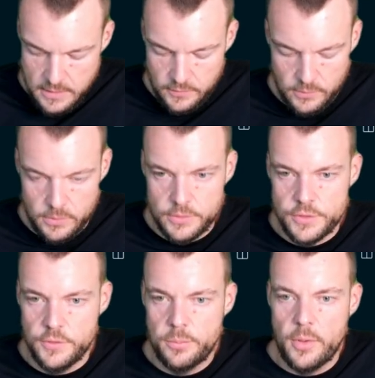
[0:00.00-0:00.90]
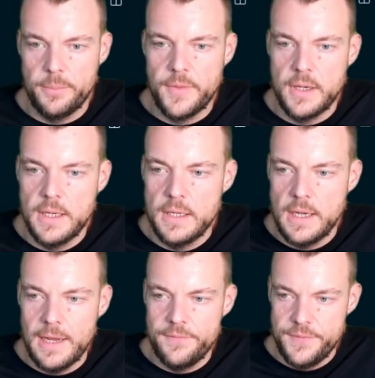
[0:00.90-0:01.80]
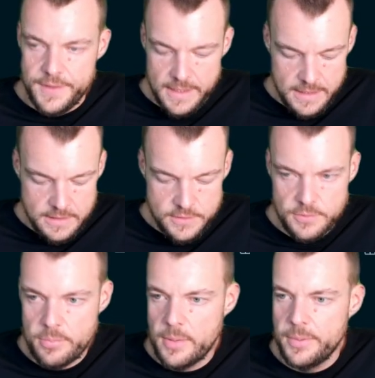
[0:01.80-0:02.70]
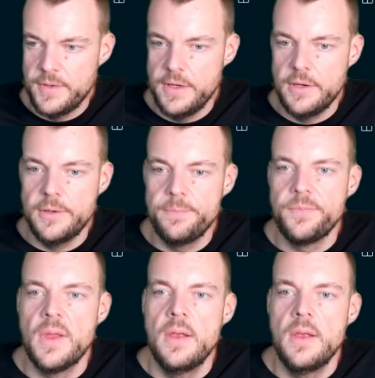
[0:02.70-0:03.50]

So we'll just pop that in at the end, Puppeteer